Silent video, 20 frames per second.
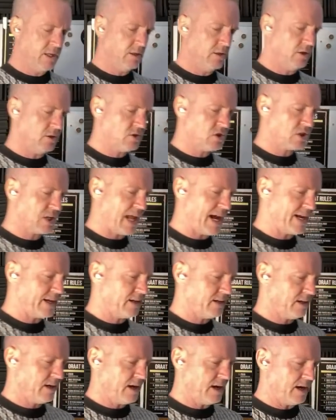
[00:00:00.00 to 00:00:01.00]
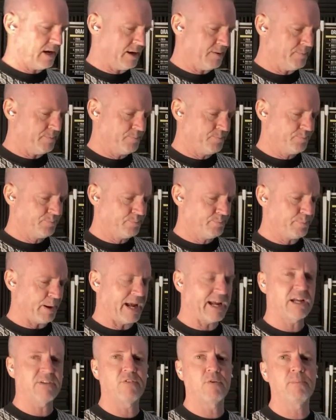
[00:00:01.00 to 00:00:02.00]
Looks like um,
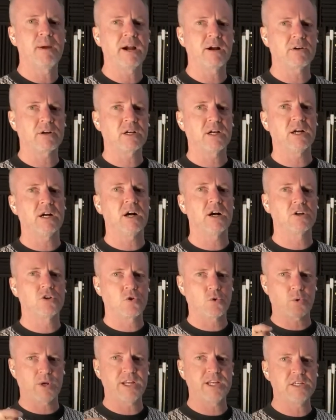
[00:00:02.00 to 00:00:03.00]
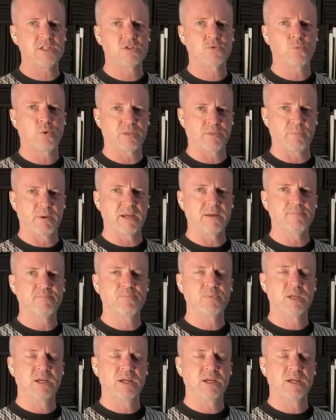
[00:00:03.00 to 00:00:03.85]
Bank of America agrees with me.